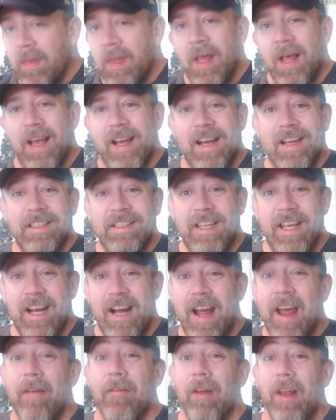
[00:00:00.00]
Like I said, I
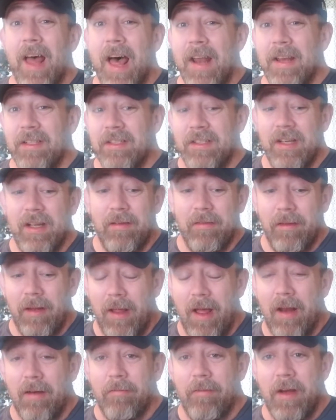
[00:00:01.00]
have a lot of
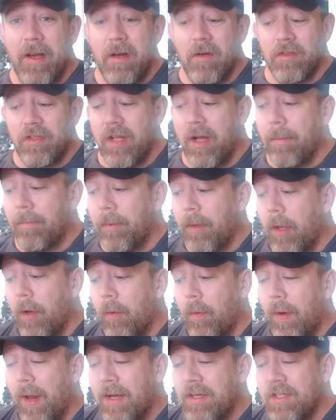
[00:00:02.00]
videos to
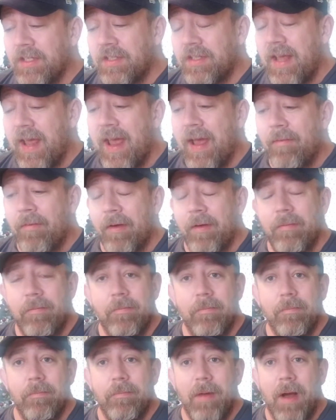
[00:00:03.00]
upload. I just haven't
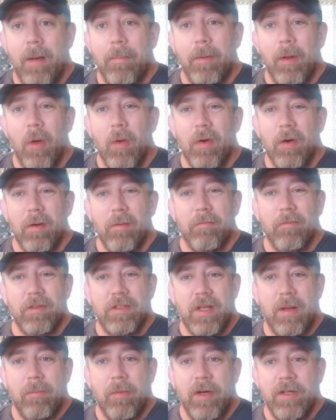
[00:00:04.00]
uploaded them for
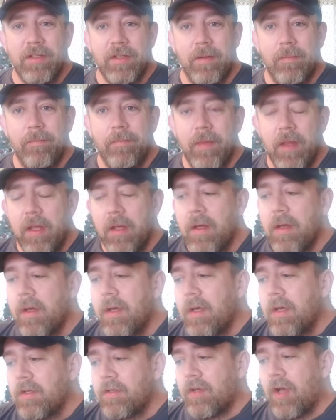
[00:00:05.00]
some reason.
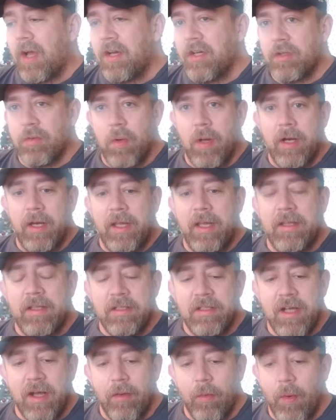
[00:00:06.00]
So I just wanted to get
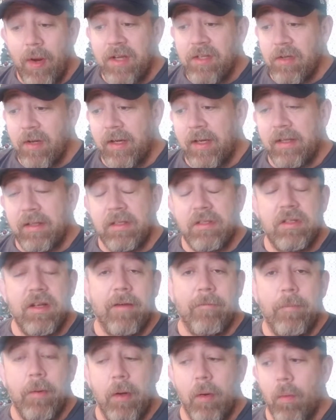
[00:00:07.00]
this out of the way so I can get the
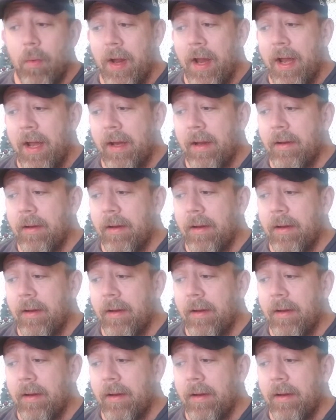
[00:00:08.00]
stuff put away.